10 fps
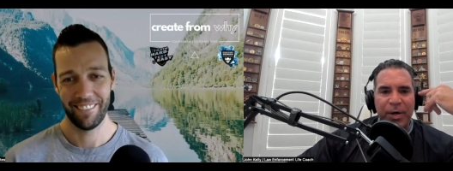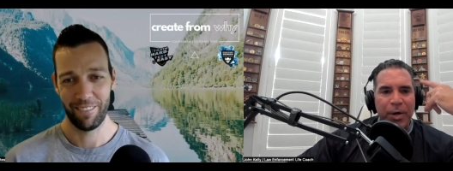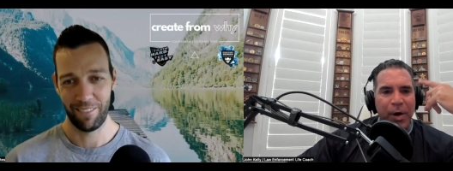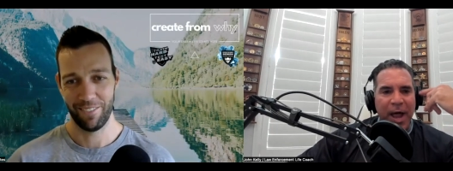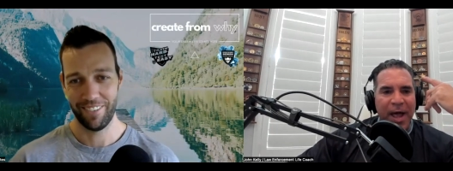
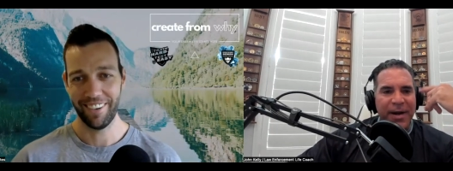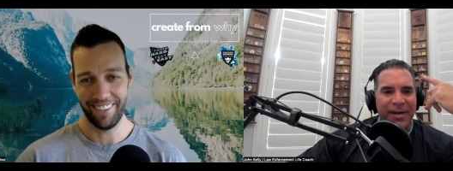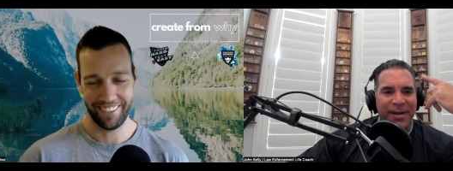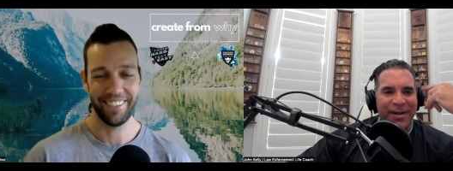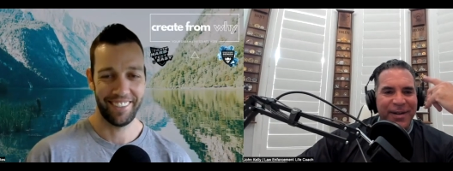Speaker 1: in your head,
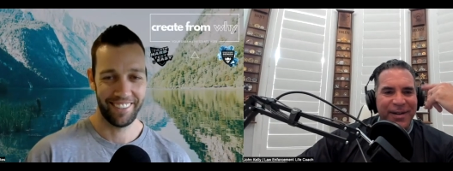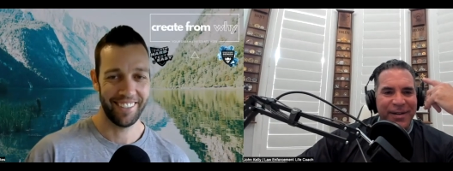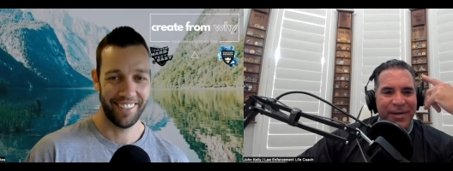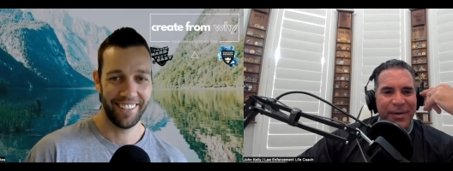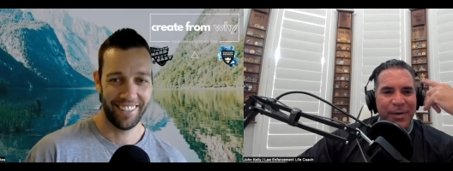
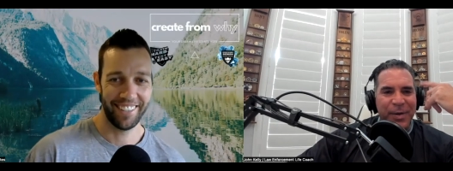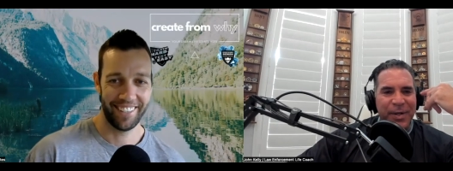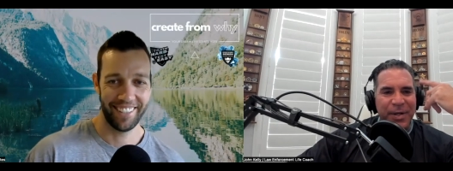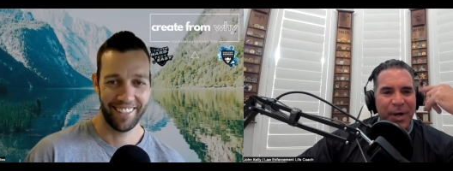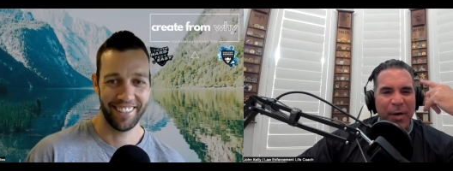you
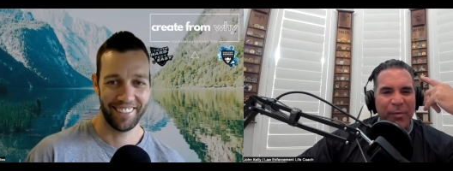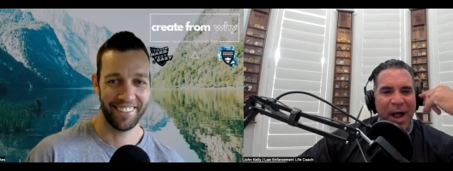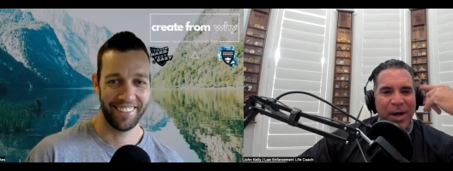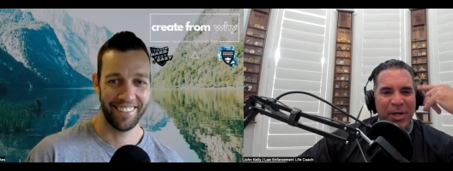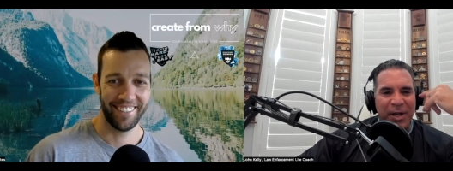can start
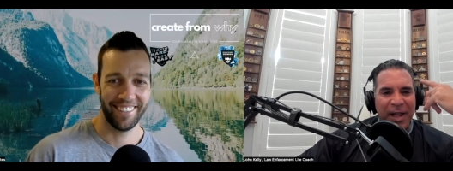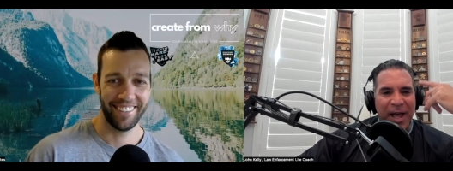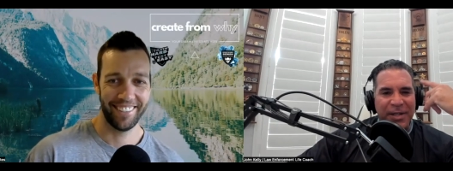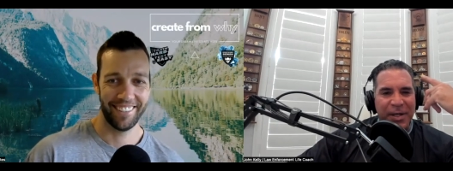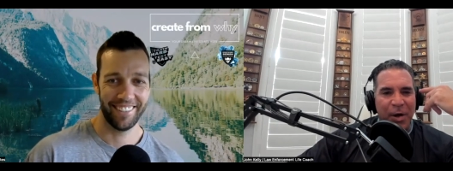
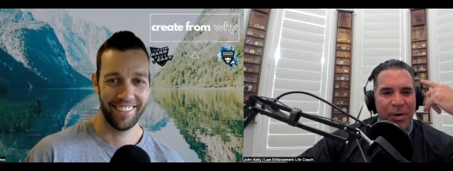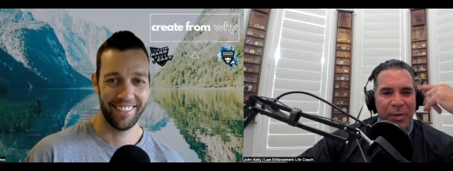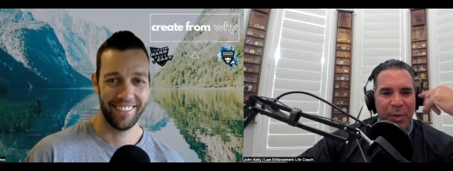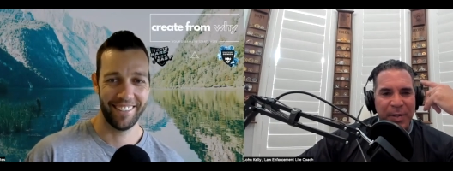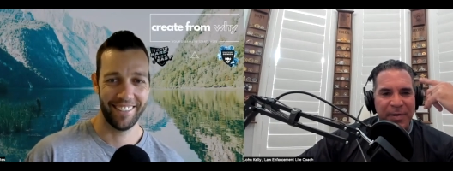rationalizing all
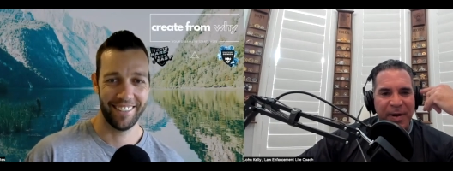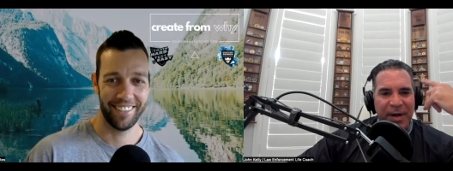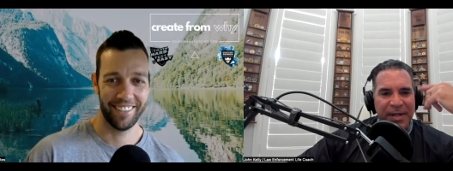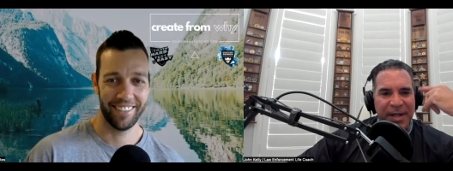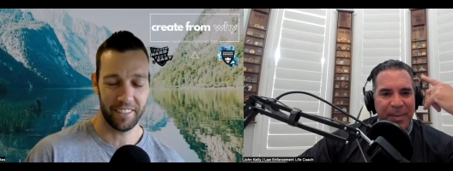sorts of
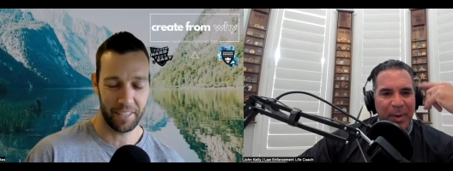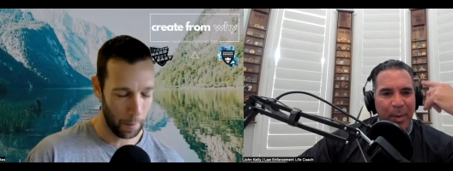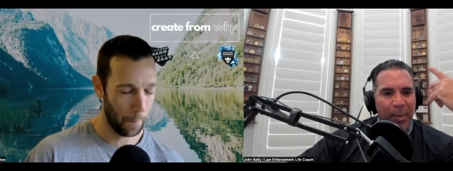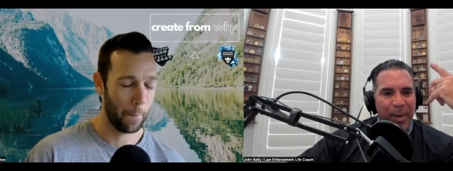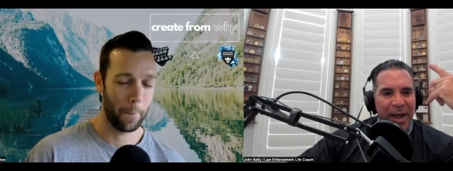
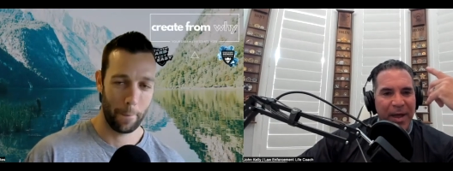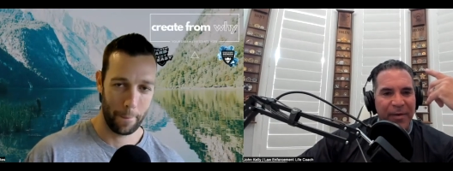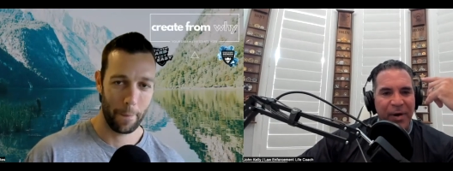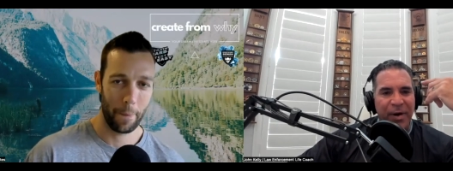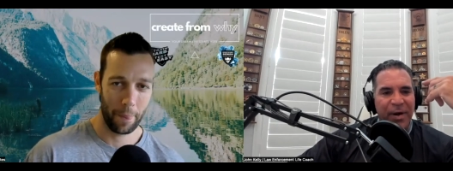unacceptable yeah.
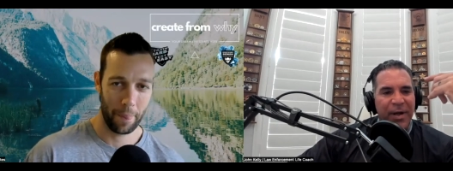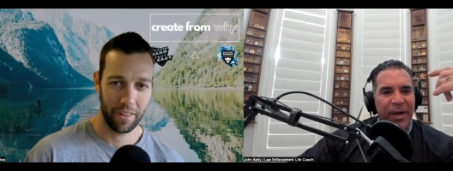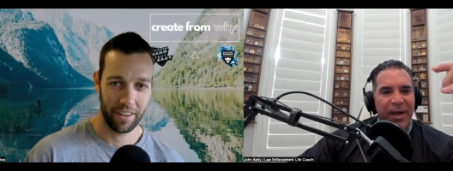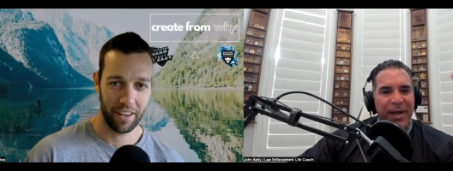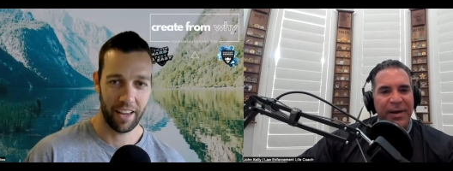behavior.
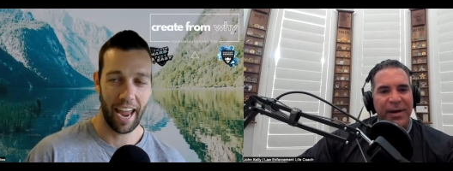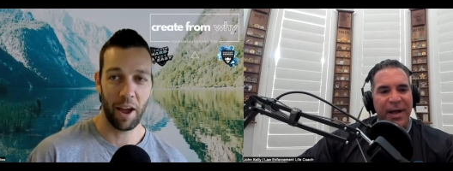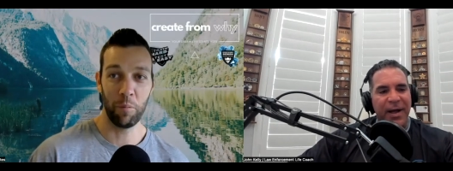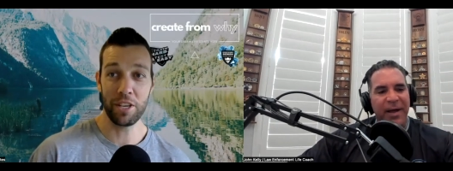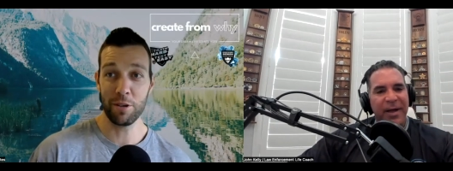And
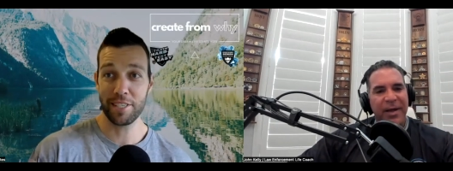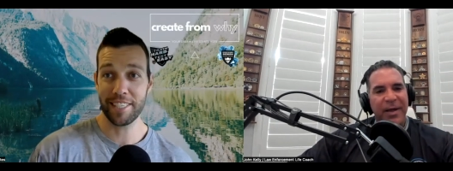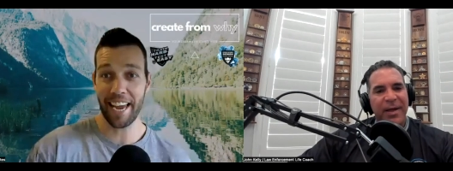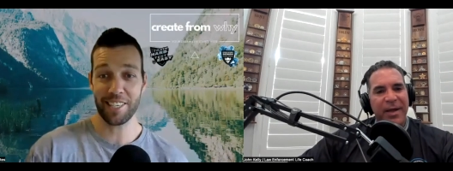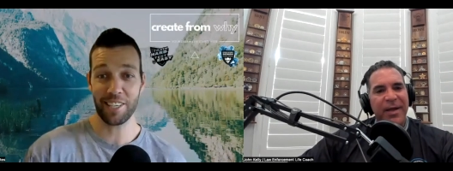and uh, when
Speaker 2: you
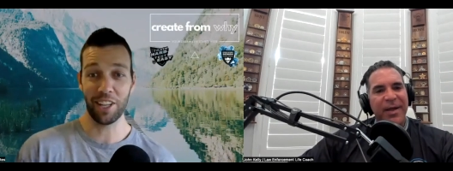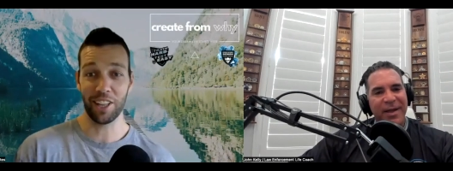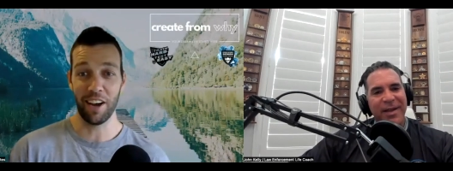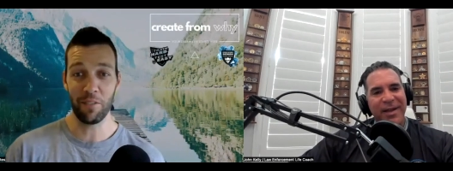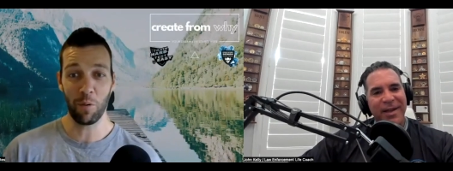say it to a
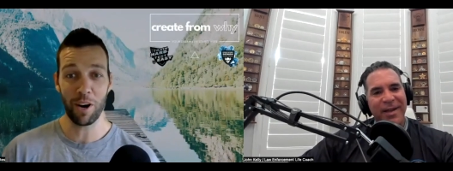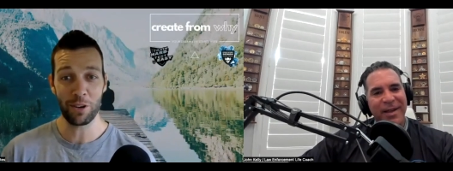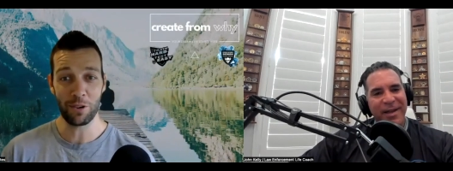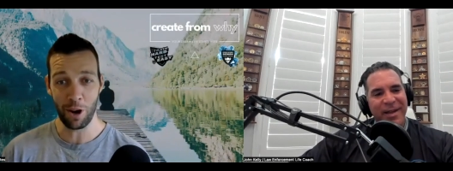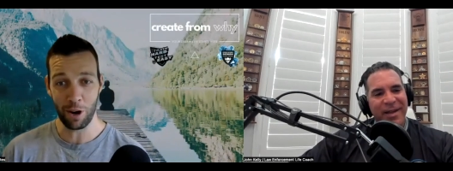loved one
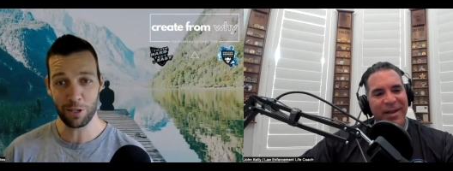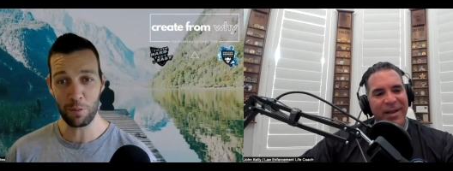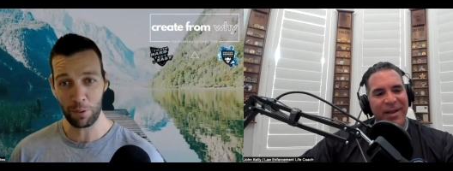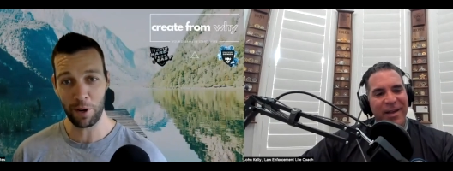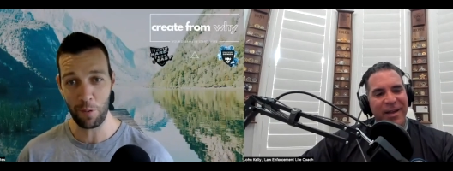who knows you
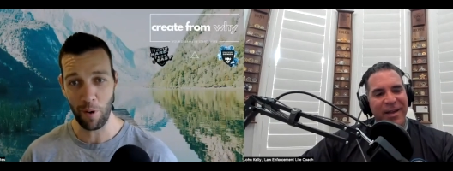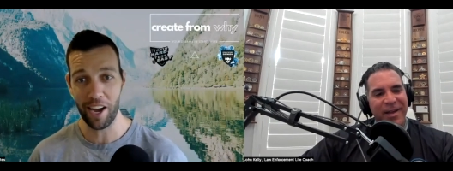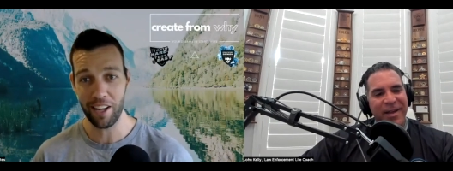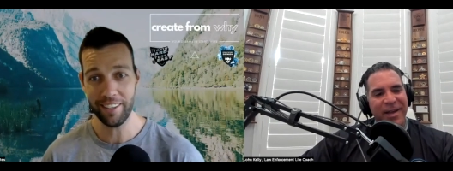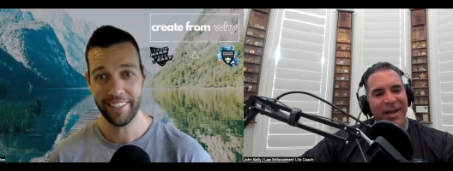pretty
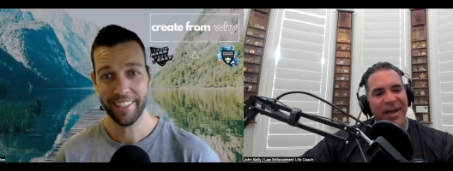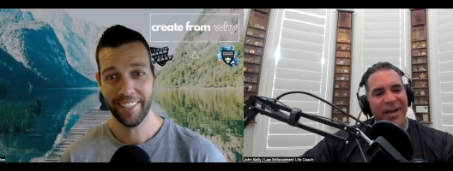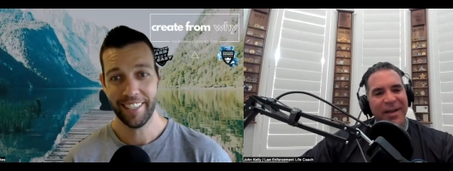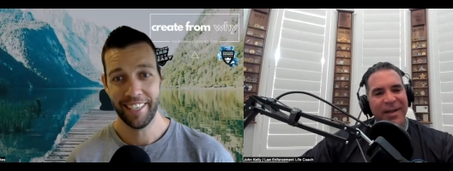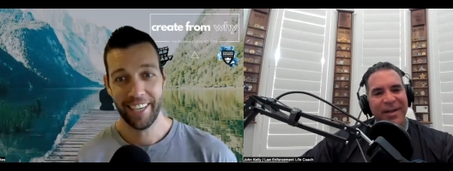well, yeah,
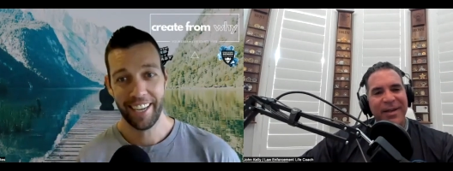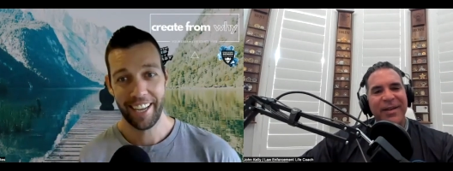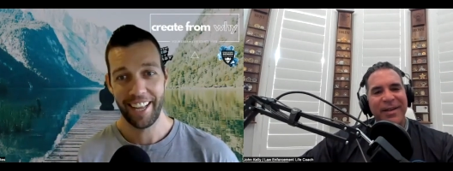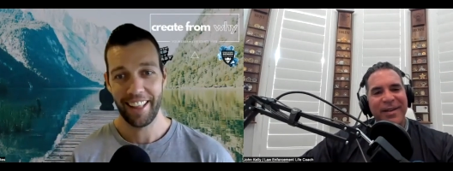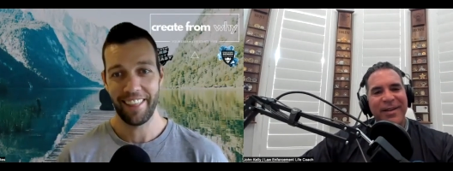
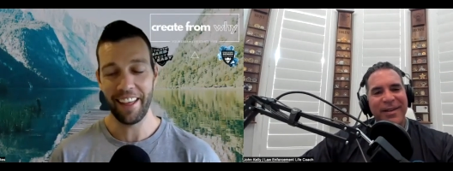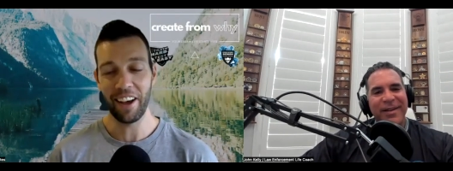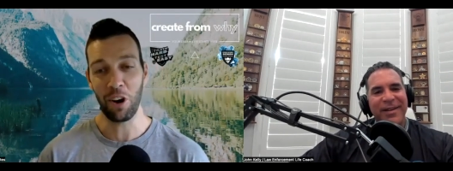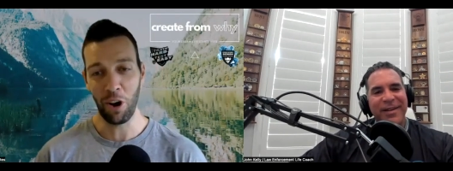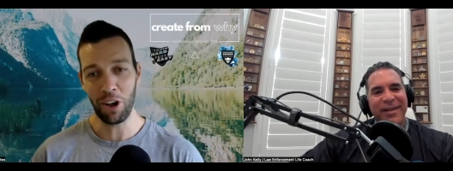they'll
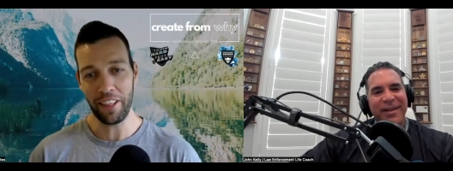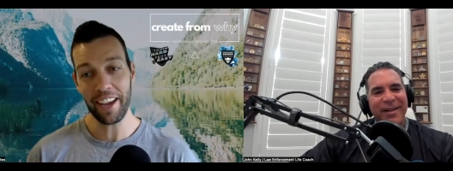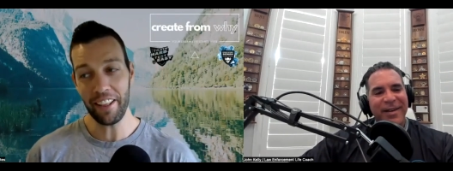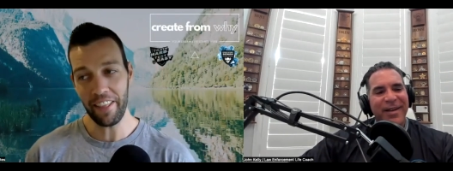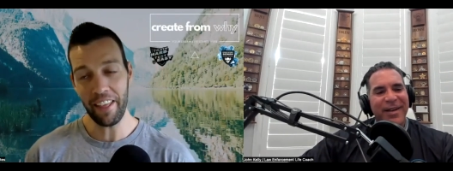call
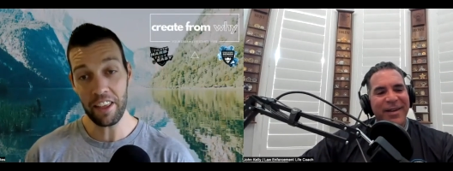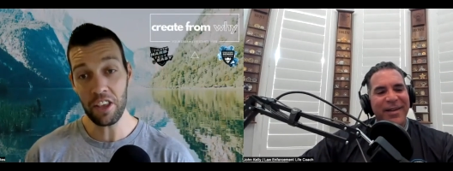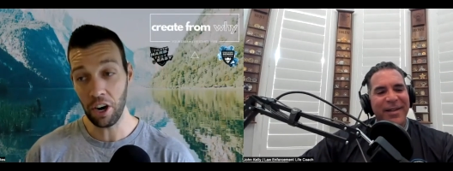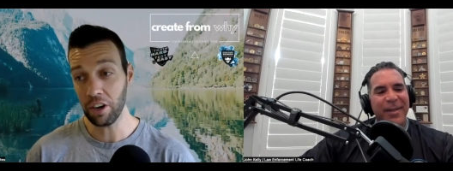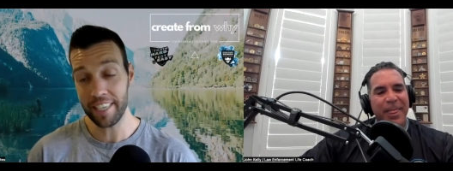they you
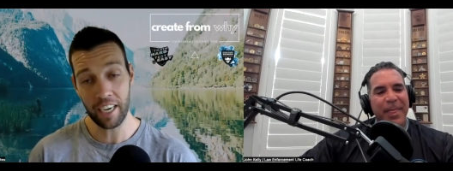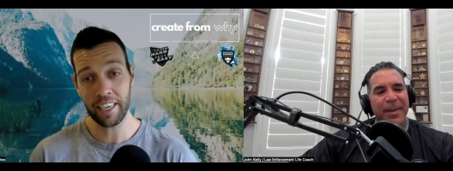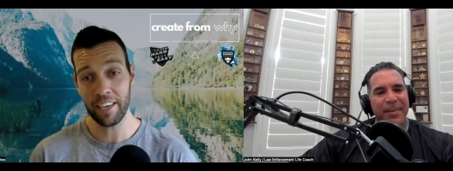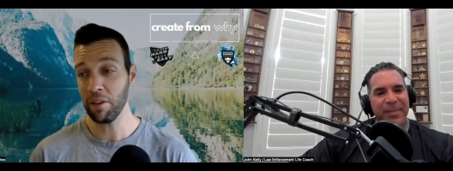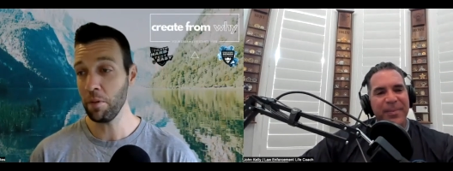know tell give them the